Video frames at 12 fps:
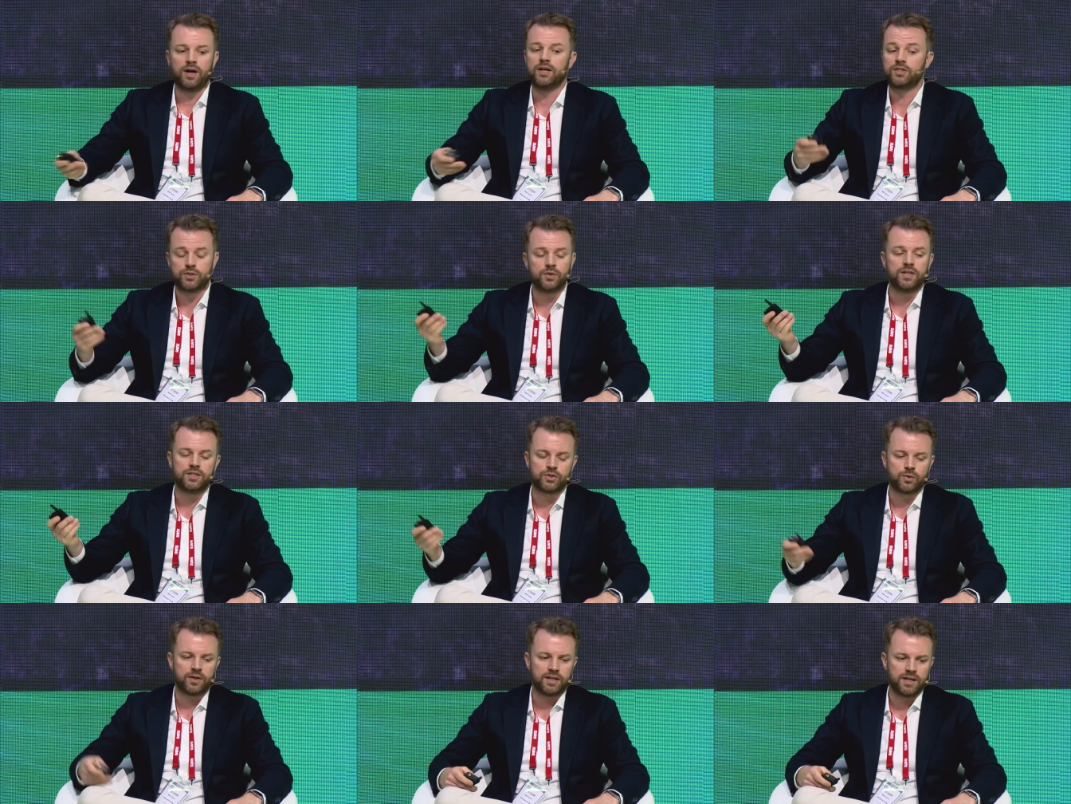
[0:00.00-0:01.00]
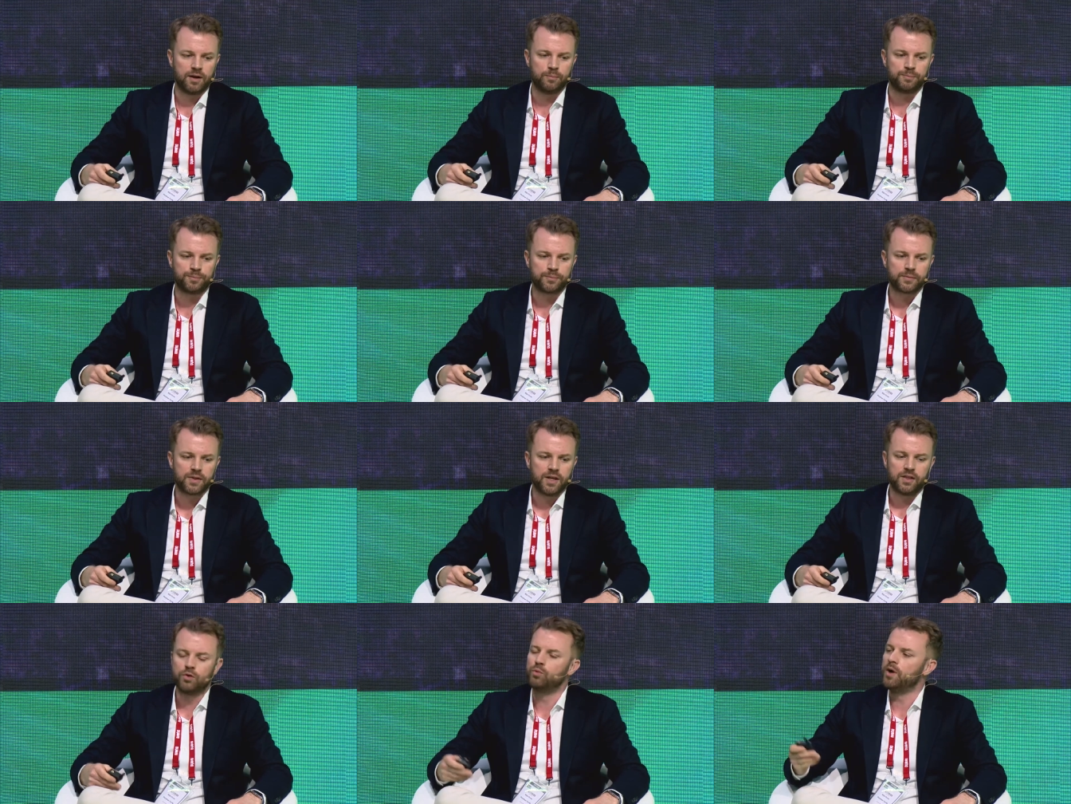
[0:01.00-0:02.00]
uh, to the sorry, the um,
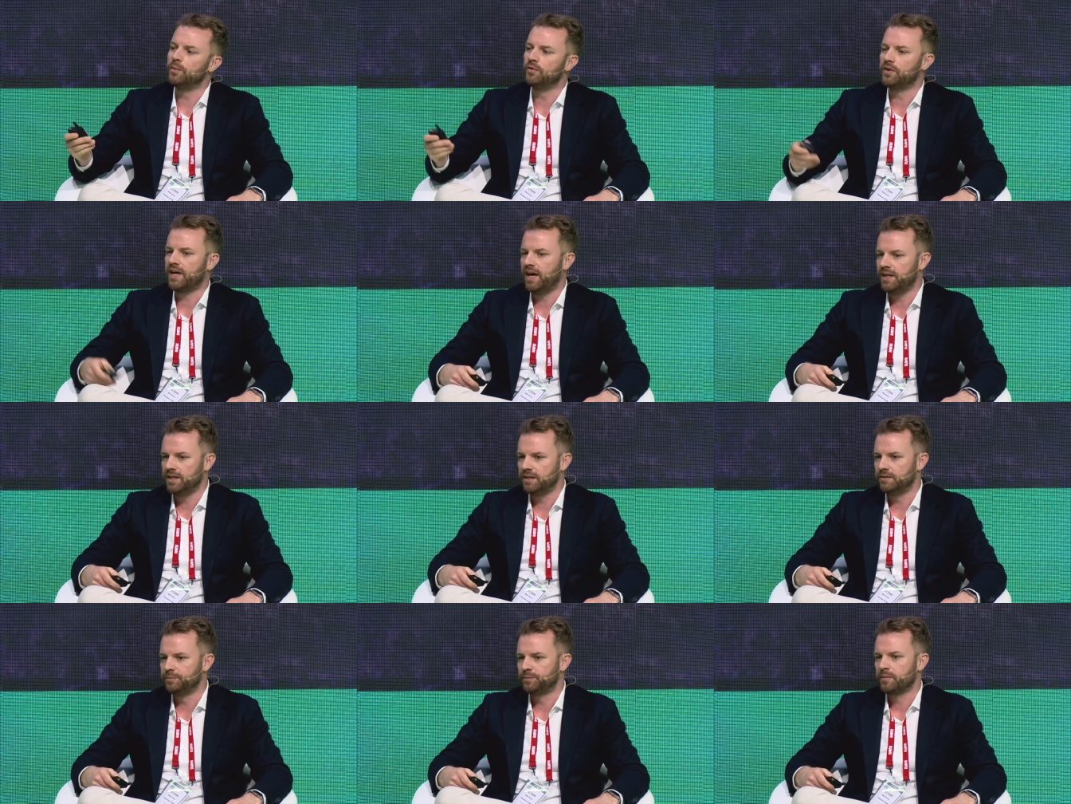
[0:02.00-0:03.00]
the rim of the canyon,